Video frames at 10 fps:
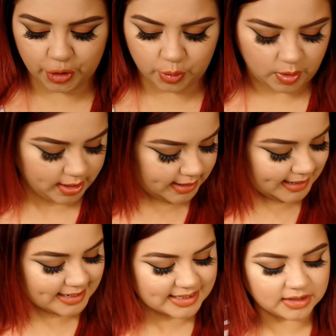
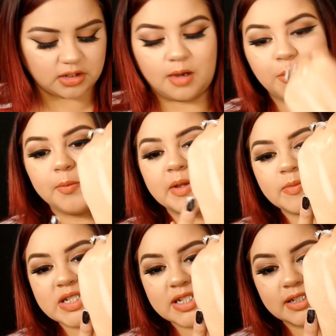it is a lot more
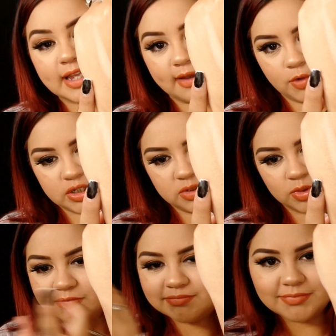pigmented Kat Von D
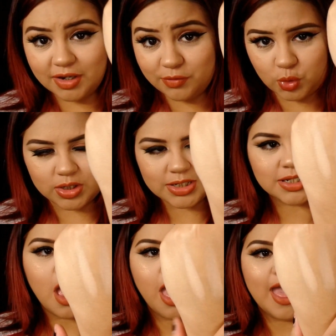one, of course.
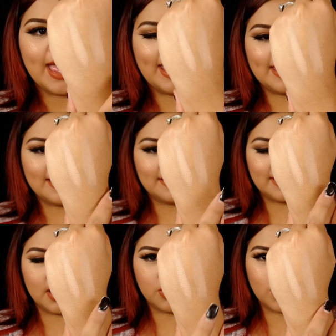And
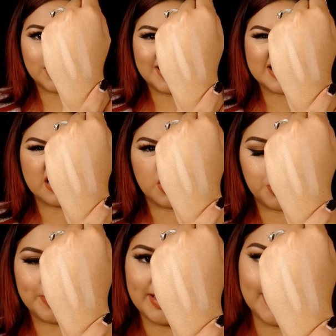the other one is a
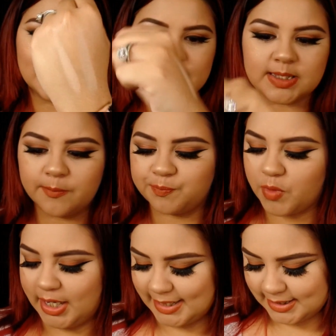little bit less.
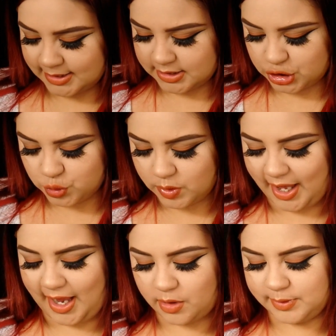And you
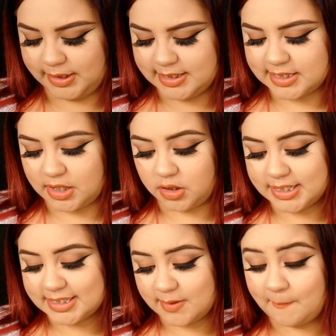can't really tell
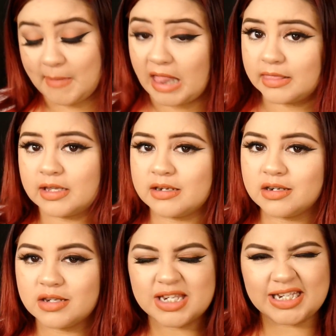it's a
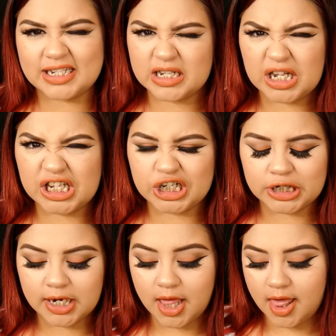melony color.
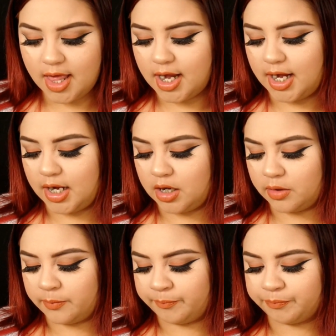
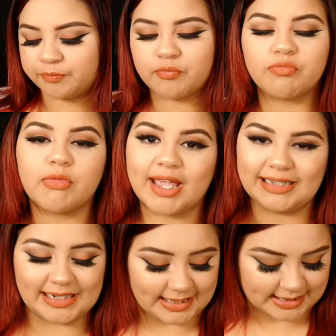Um,
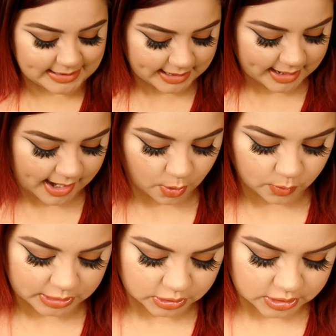let's see how
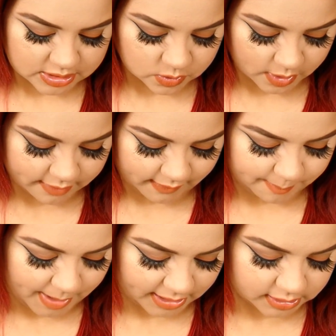it looks if I
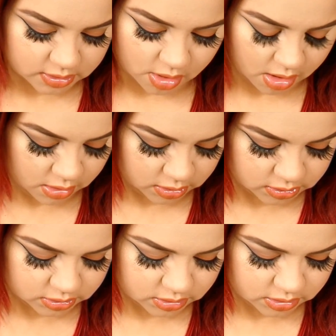pack it on.